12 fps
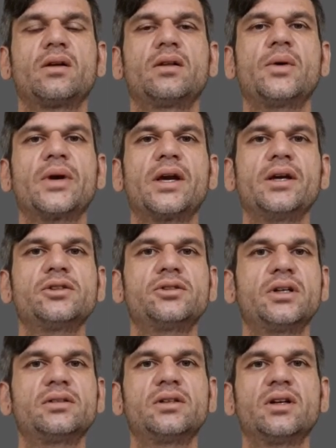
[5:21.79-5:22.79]
Now, I can't
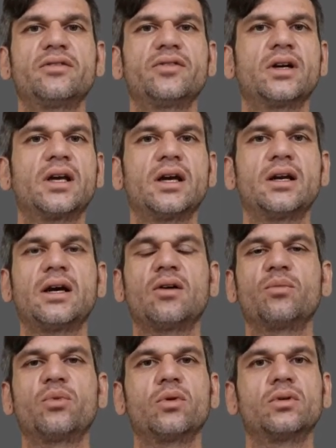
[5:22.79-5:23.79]
stress enough again
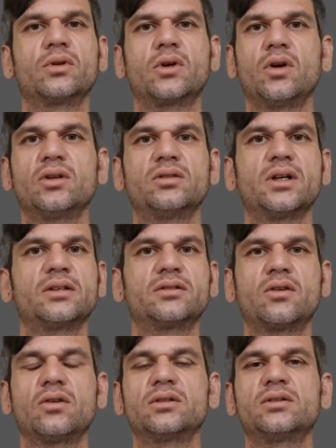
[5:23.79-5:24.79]
how important
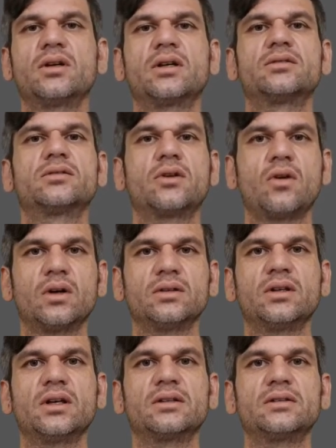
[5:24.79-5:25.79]
context, context,
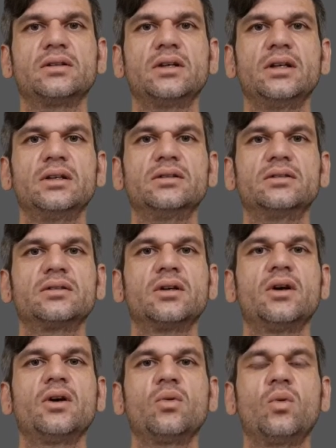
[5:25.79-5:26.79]
context is
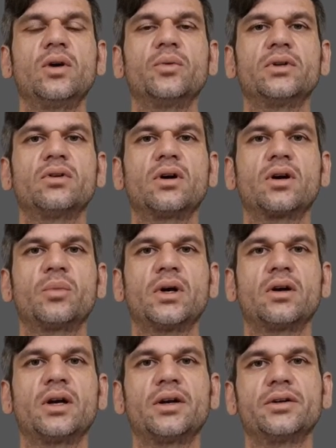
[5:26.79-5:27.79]
when we talk
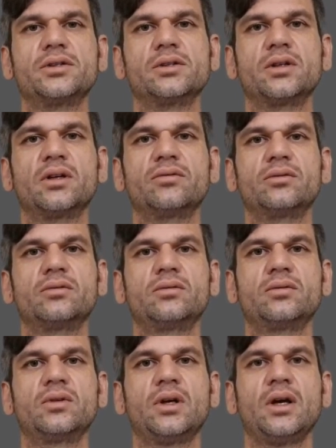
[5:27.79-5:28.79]
about energy level.
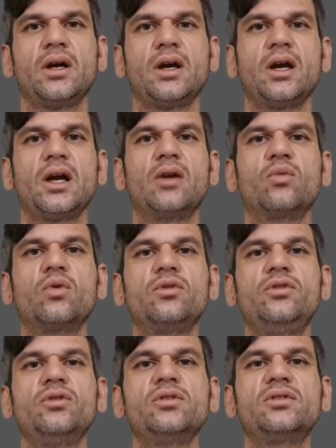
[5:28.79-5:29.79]
And we'll
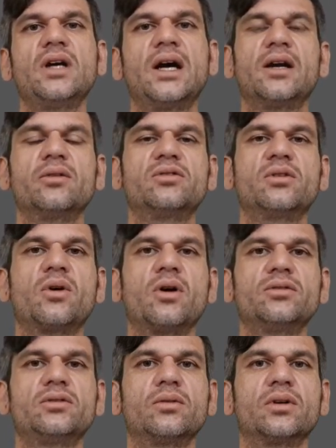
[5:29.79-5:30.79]
use that as we
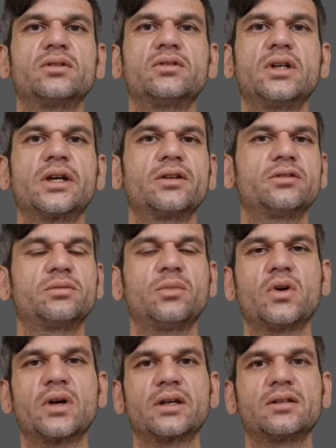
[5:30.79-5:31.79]
go into our second
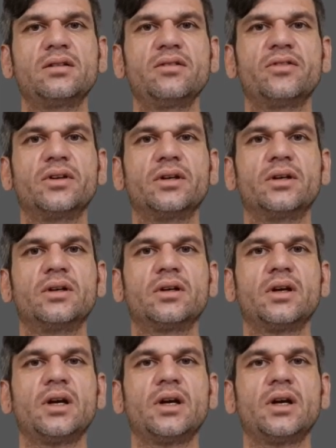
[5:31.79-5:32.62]
small activity.